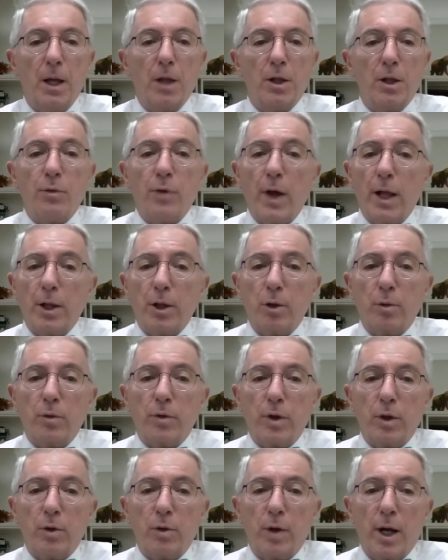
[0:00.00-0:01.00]
The value of
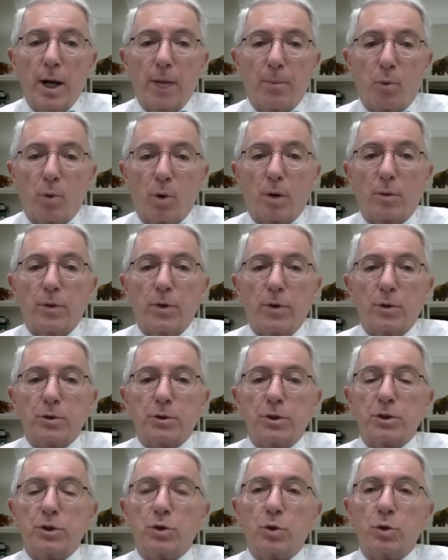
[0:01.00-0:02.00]
the UDAP workflows
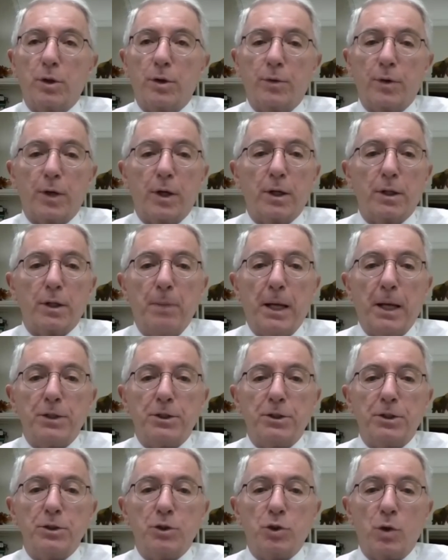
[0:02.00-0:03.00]
and
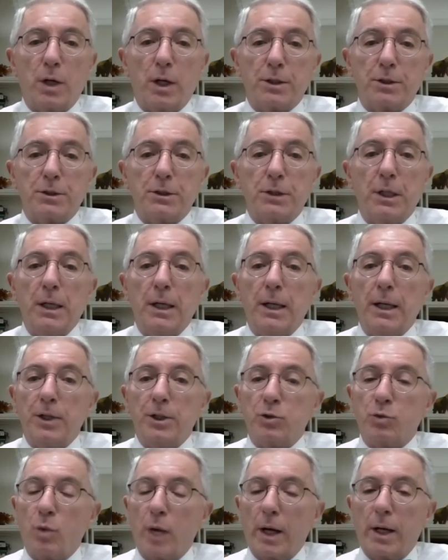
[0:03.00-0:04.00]
certificate-based trust
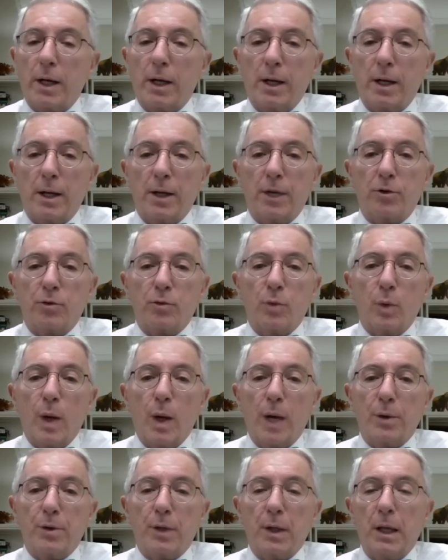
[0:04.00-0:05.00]
is recognized
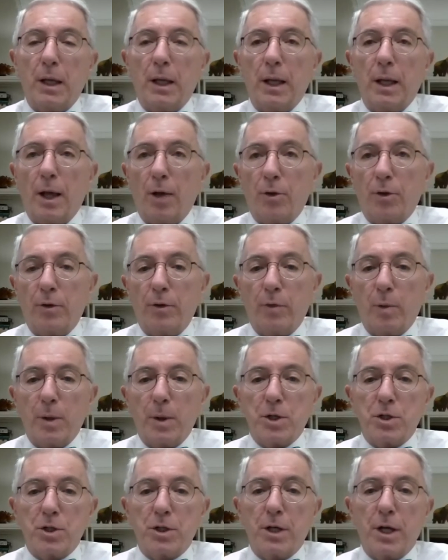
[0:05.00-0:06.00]
throughout the health
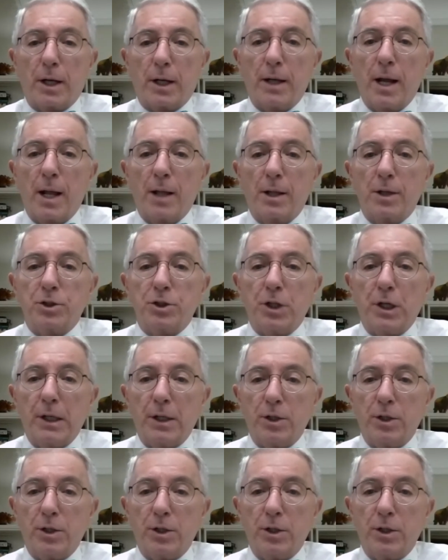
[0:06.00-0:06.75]
information technology